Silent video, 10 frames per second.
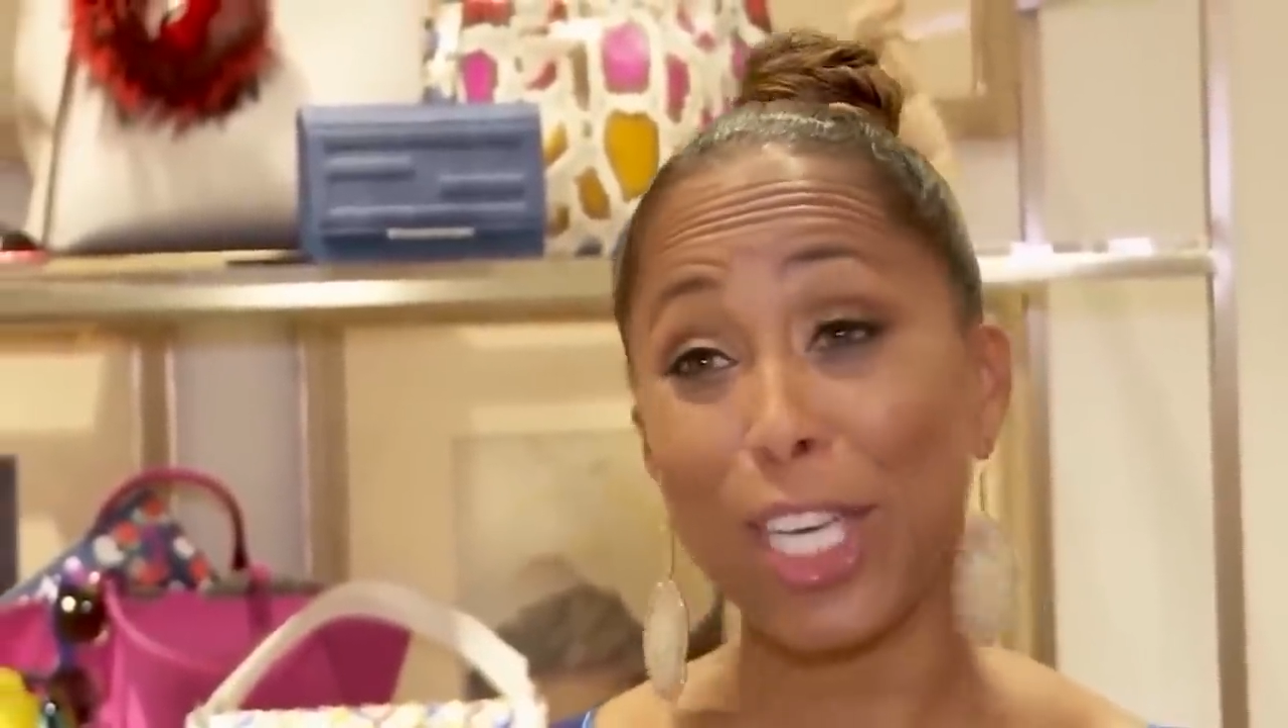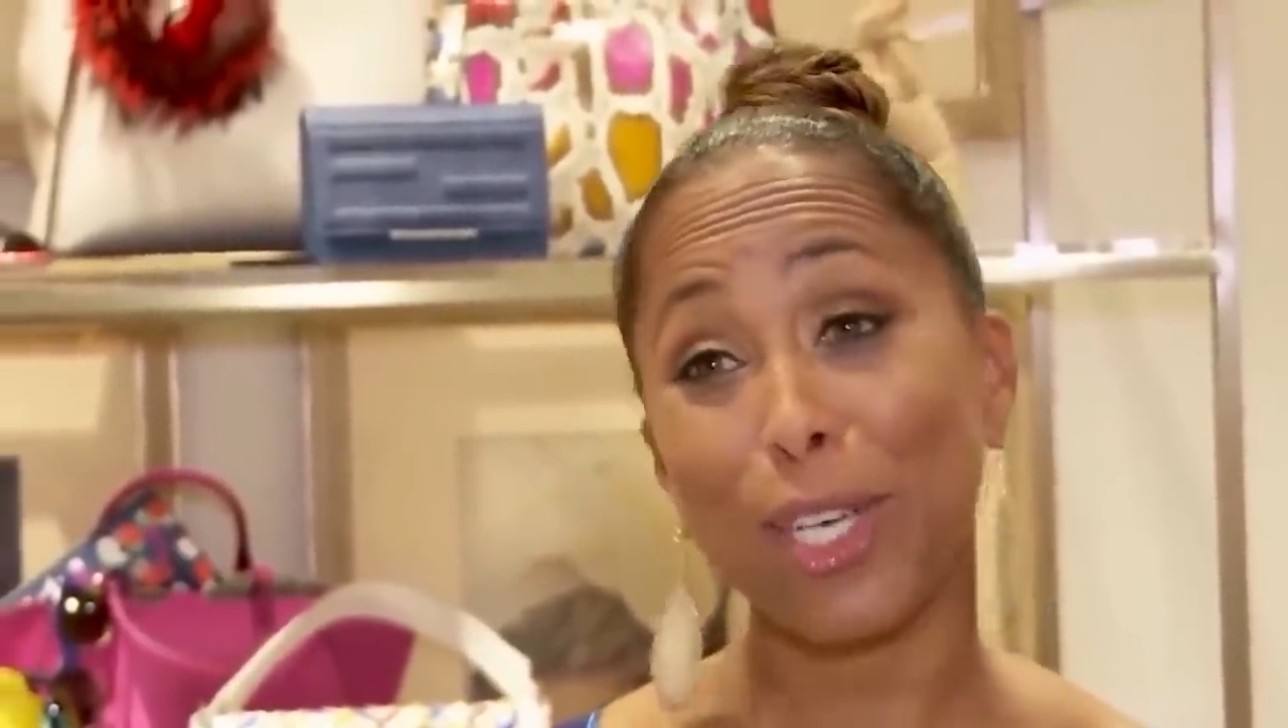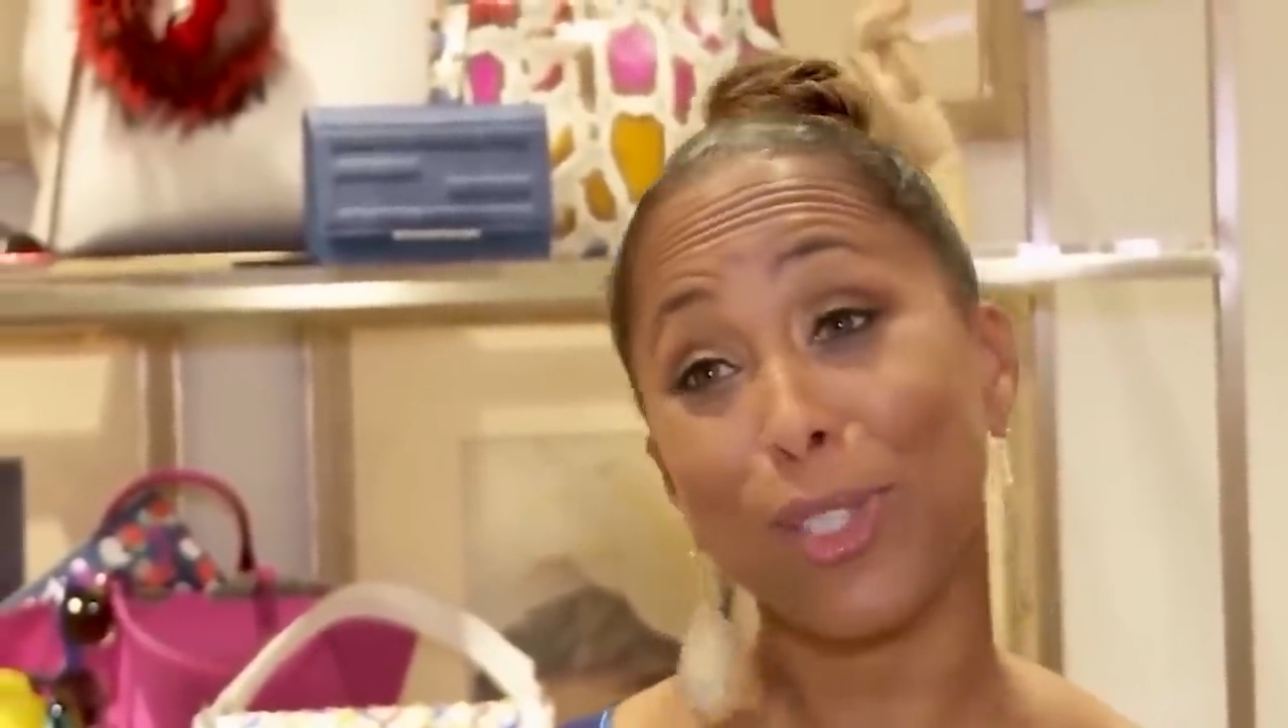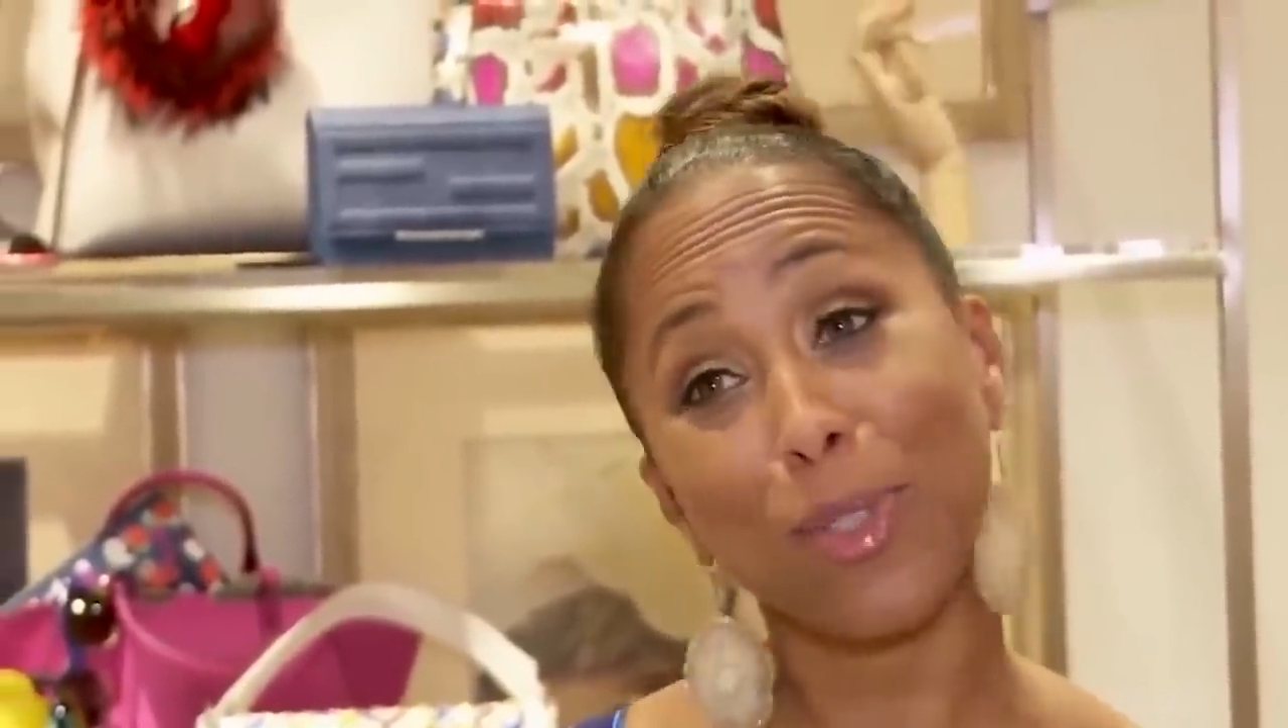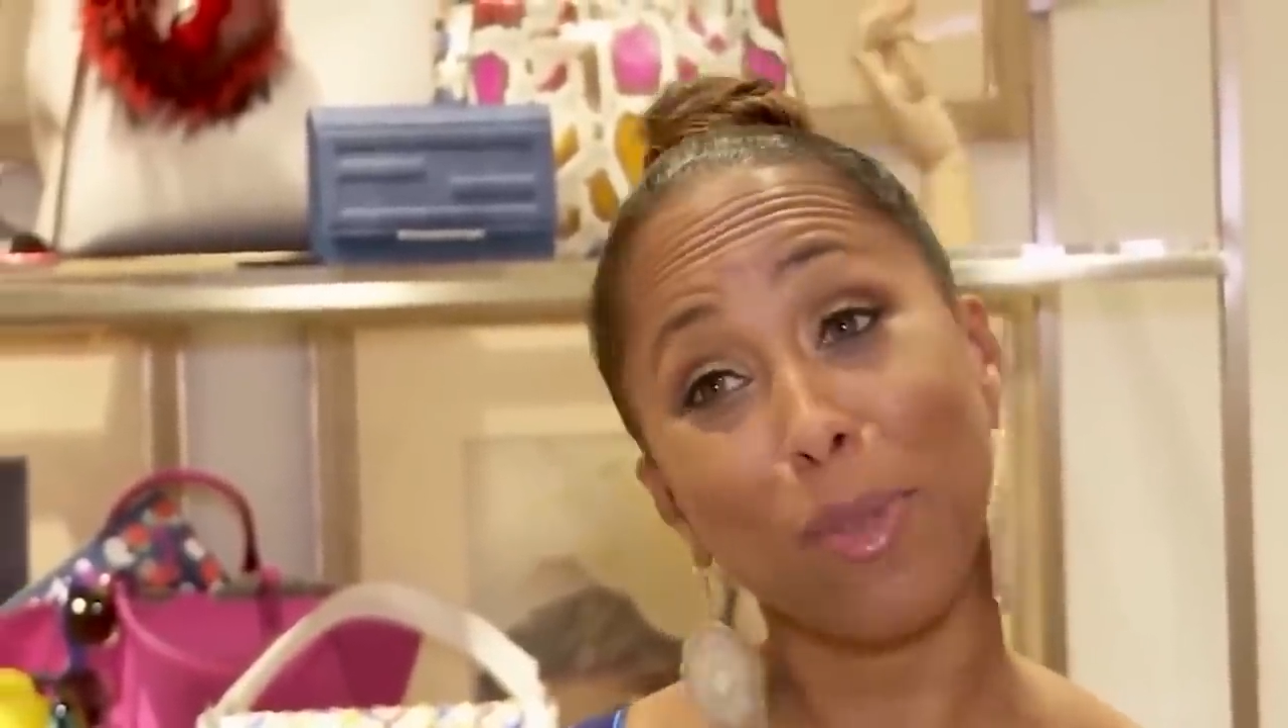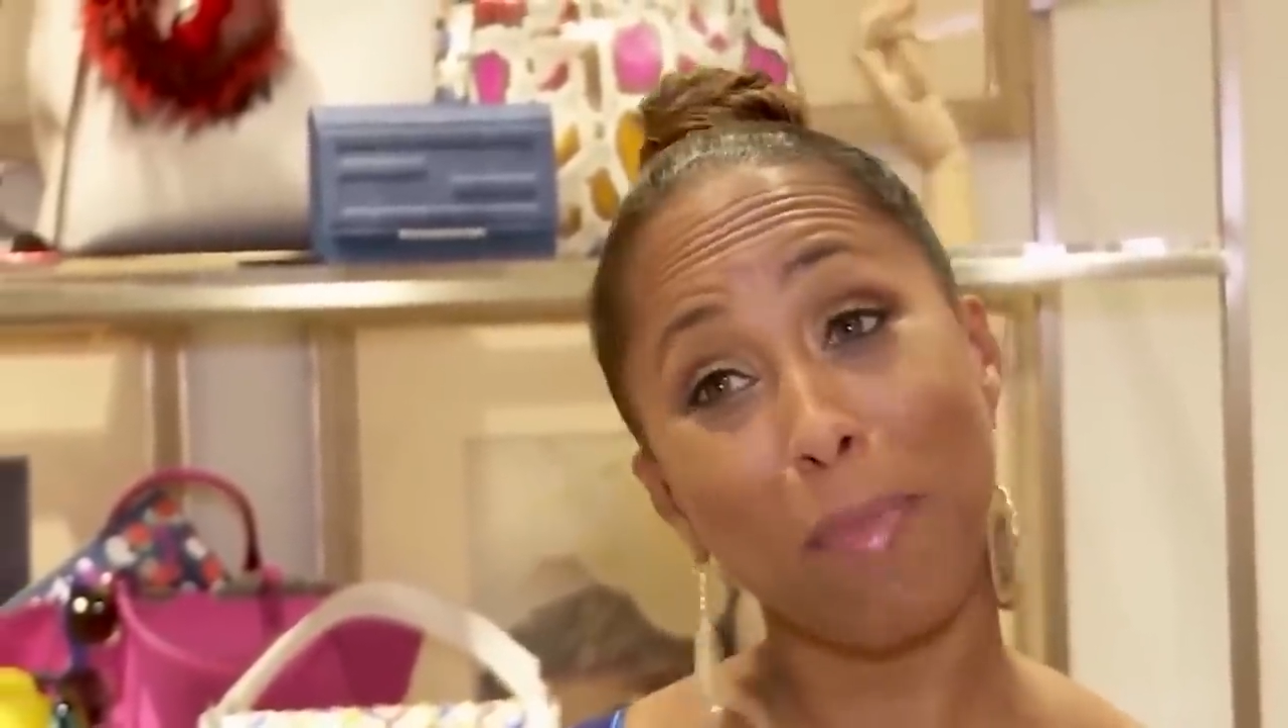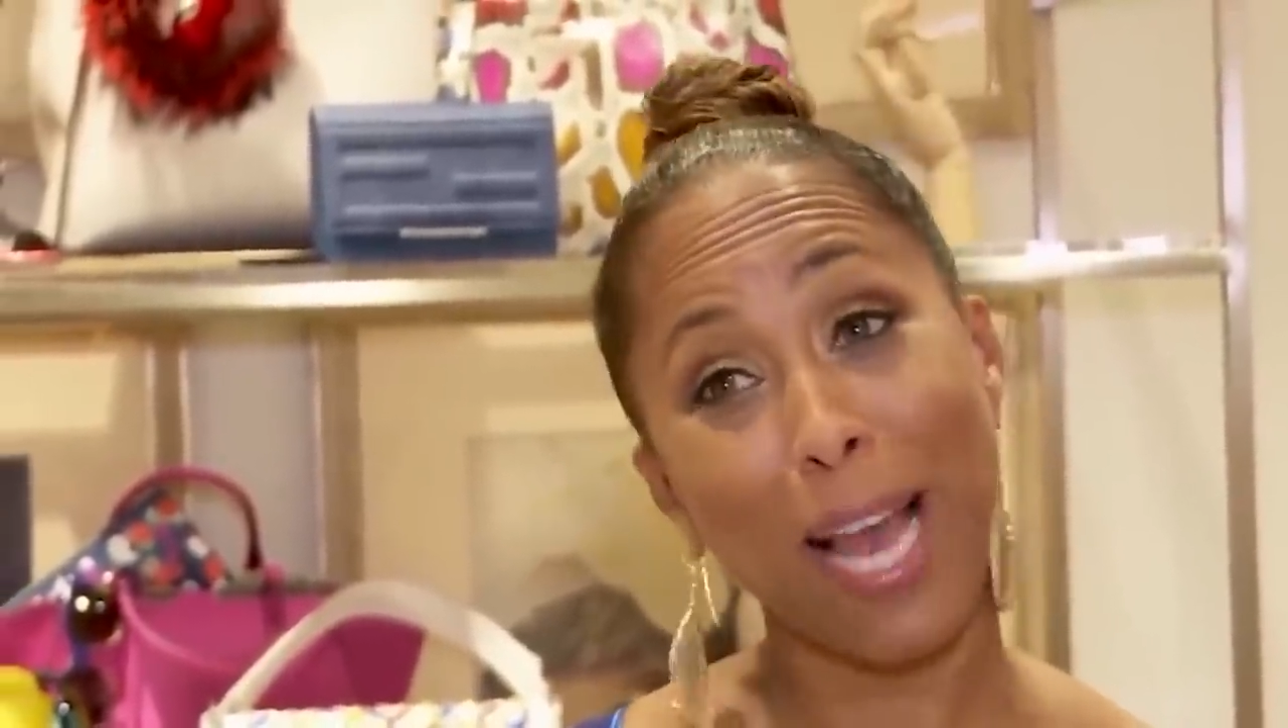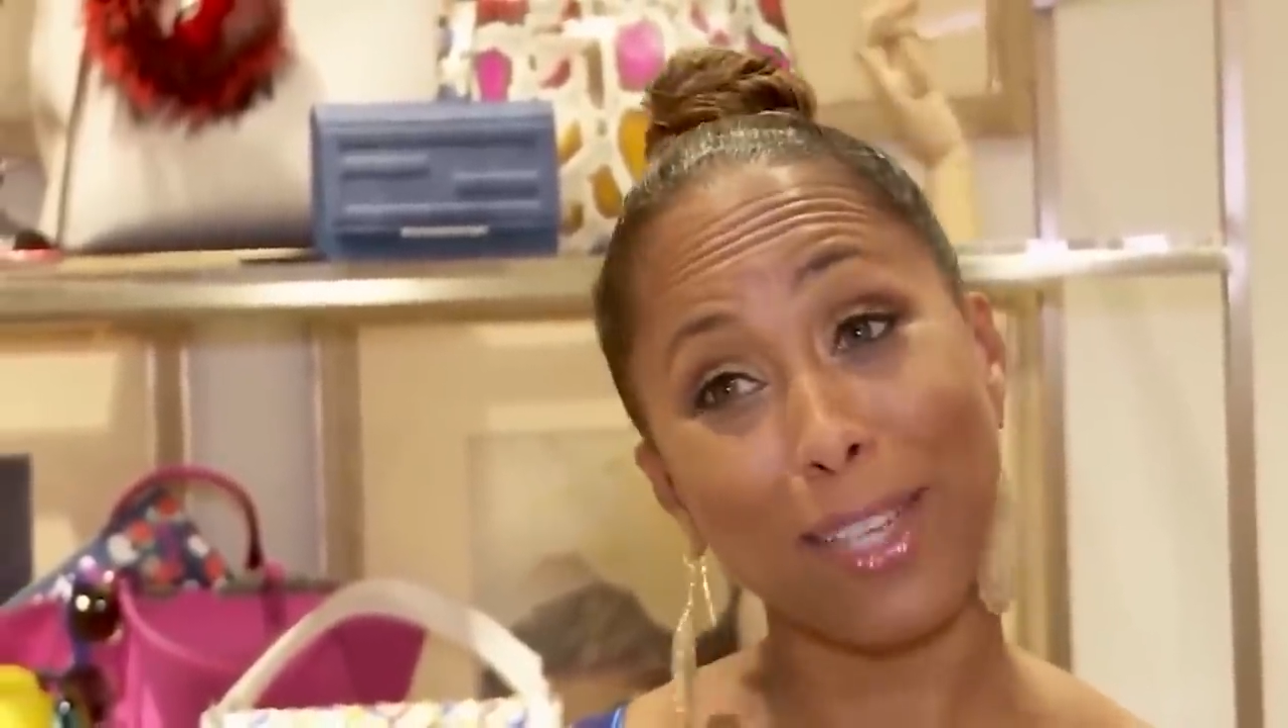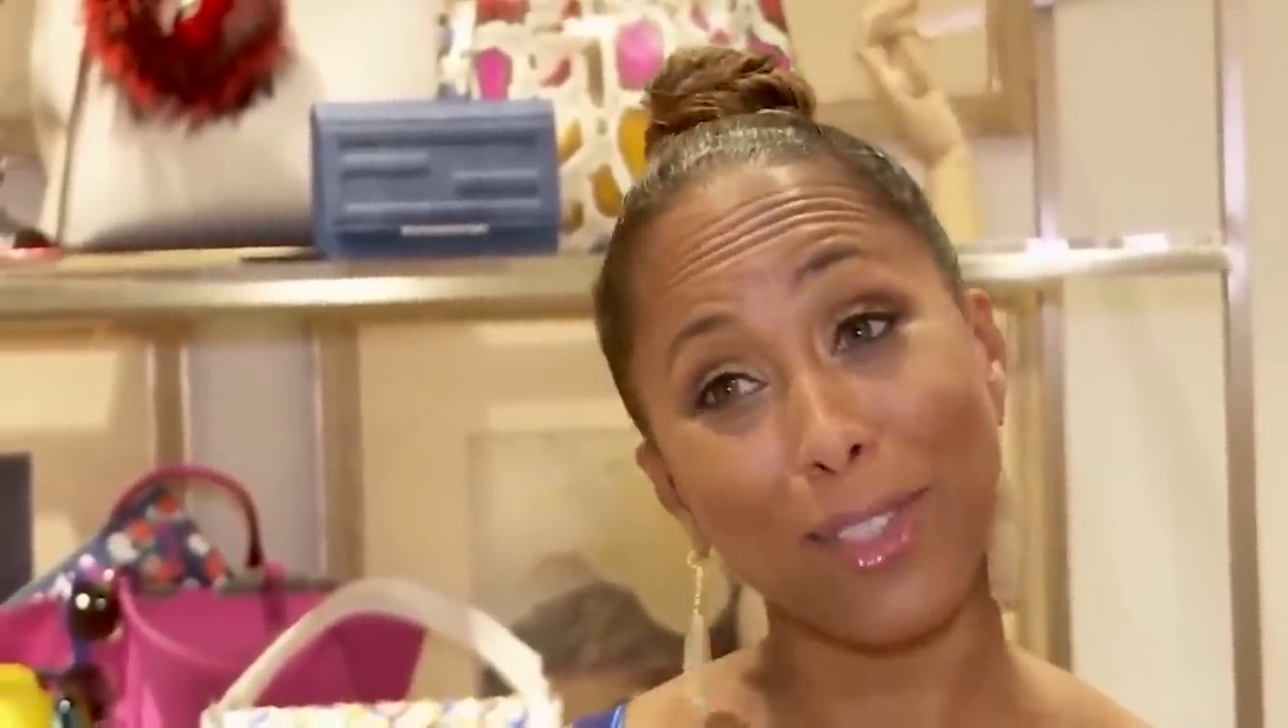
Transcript: once, but